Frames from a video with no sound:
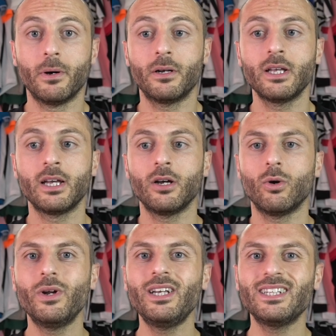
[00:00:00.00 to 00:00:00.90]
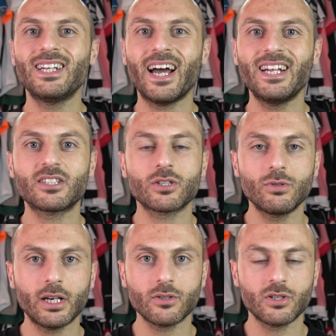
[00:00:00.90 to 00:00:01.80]
But winning 9
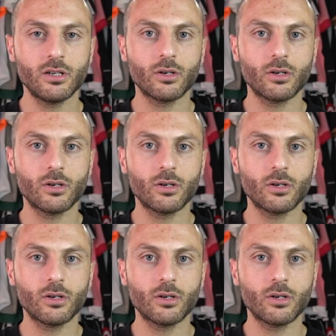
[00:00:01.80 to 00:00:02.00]
Scudettos in